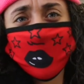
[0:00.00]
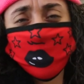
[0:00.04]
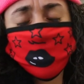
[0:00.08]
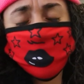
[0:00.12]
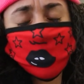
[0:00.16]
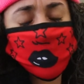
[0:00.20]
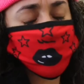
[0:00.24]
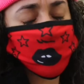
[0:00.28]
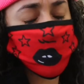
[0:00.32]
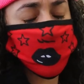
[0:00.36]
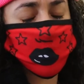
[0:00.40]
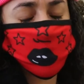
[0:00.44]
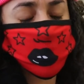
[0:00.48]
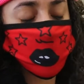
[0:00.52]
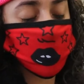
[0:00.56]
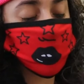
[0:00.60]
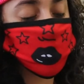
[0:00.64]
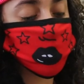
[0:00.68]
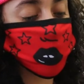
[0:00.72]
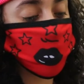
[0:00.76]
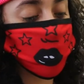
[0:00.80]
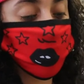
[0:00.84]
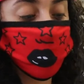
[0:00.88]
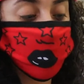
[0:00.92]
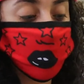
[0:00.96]
actually from the
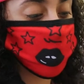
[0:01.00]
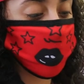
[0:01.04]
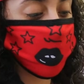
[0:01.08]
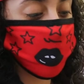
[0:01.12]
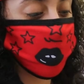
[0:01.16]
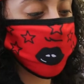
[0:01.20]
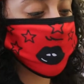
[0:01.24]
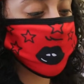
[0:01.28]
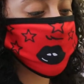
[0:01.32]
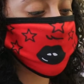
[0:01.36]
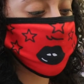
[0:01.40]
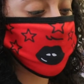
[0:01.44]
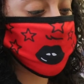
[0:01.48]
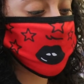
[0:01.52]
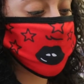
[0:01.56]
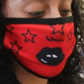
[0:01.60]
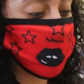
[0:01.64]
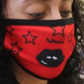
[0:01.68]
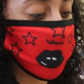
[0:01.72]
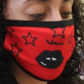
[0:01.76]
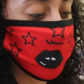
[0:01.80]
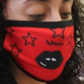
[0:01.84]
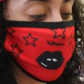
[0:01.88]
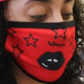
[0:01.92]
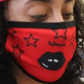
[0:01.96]
drugstore, so I know that's an easy
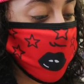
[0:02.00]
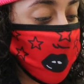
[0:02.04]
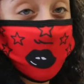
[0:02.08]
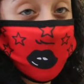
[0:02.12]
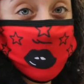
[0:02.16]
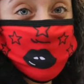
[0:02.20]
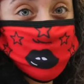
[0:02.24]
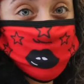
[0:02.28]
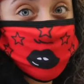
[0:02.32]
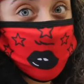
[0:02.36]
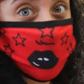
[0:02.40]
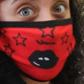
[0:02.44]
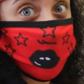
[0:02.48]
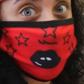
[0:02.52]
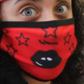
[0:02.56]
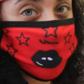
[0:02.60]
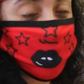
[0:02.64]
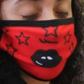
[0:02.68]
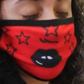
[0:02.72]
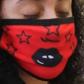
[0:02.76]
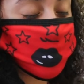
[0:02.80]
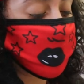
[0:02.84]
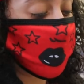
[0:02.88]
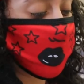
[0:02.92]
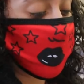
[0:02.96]
win. Eyeshadow,
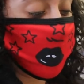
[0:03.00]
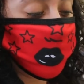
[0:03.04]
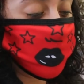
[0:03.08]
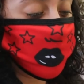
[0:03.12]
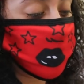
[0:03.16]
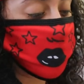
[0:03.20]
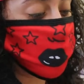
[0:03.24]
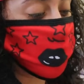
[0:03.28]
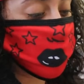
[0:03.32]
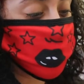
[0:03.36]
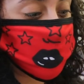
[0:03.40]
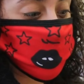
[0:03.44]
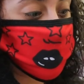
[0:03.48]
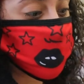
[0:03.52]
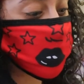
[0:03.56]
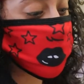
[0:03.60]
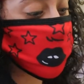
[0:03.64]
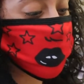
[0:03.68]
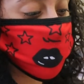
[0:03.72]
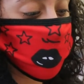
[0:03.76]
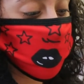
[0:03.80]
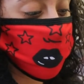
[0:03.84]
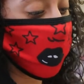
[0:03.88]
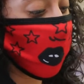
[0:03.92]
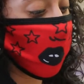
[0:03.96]
which I haven't used in
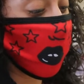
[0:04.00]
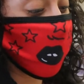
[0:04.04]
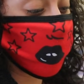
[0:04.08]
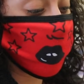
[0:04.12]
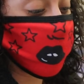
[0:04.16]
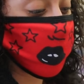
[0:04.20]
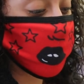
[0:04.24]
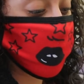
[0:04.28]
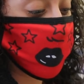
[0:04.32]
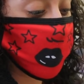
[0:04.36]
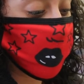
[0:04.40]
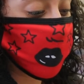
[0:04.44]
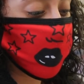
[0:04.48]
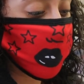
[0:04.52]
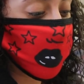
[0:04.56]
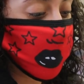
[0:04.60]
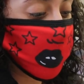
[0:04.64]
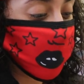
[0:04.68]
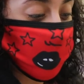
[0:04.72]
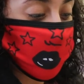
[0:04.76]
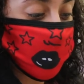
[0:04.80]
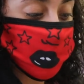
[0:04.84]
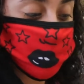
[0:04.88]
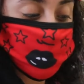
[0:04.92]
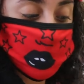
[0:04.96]
so long from here,
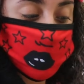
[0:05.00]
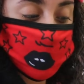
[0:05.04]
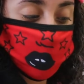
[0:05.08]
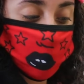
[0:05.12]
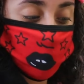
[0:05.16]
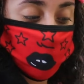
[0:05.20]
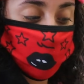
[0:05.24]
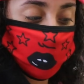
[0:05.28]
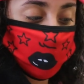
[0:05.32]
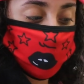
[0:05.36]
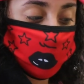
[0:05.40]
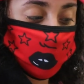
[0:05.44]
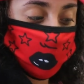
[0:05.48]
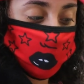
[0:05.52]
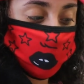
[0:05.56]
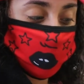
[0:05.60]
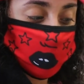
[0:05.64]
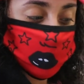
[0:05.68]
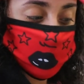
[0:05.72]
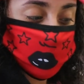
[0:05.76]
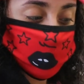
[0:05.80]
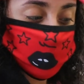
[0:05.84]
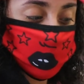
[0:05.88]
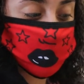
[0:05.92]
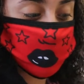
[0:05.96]
lipstick or
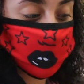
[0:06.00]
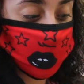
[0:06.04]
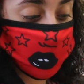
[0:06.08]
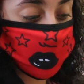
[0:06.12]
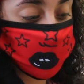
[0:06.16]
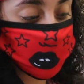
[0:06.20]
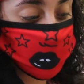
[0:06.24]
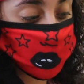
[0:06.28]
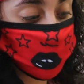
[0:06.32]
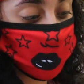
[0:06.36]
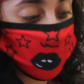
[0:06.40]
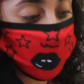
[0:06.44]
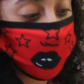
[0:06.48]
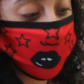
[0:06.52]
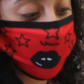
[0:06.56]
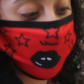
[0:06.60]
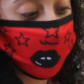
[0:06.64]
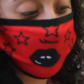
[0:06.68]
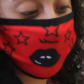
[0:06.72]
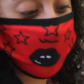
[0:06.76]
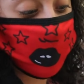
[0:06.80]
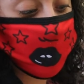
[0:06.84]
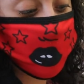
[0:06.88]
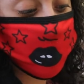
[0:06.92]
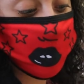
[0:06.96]
gloss, setting spray,
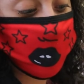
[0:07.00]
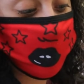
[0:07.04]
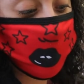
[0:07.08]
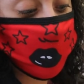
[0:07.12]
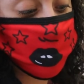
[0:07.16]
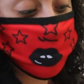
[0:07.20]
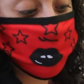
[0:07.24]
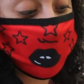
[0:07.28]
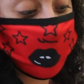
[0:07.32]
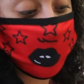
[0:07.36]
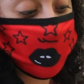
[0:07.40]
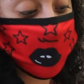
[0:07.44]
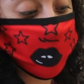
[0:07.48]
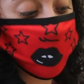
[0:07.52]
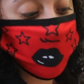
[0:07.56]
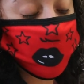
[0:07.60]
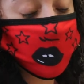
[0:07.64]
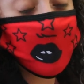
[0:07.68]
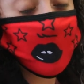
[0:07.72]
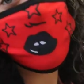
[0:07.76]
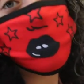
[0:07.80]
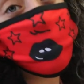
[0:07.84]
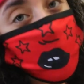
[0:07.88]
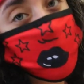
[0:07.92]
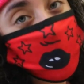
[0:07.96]
eyeliner, lip liner,
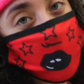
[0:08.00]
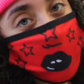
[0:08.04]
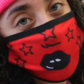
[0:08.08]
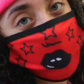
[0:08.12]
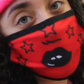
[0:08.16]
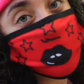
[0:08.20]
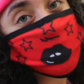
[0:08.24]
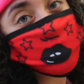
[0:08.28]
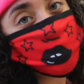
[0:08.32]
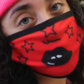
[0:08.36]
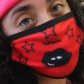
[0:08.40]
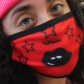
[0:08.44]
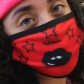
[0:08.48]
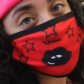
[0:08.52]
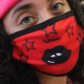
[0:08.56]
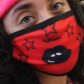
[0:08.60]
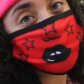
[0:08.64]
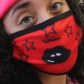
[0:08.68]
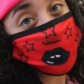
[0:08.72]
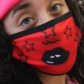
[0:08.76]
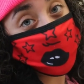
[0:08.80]
and we're gonna also do some